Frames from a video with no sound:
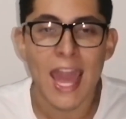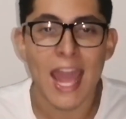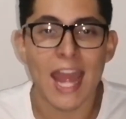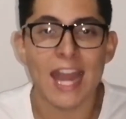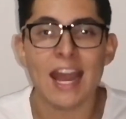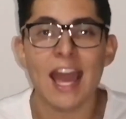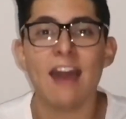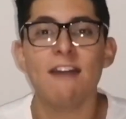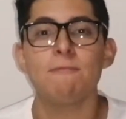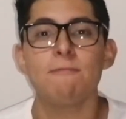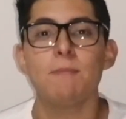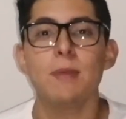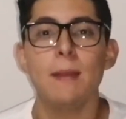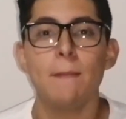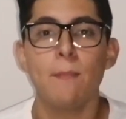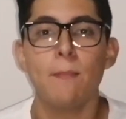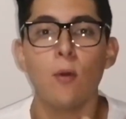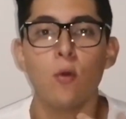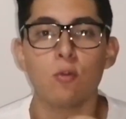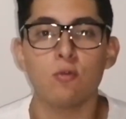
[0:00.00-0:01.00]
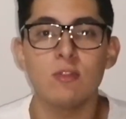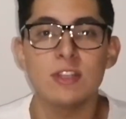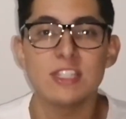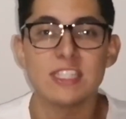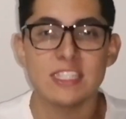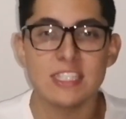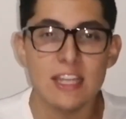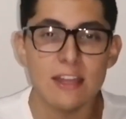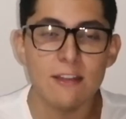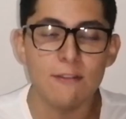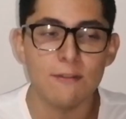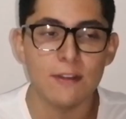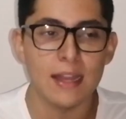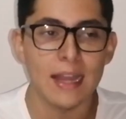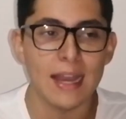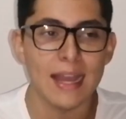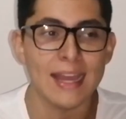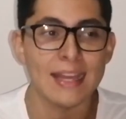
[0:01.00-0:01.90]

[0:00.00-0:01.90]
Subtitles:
and have people receive it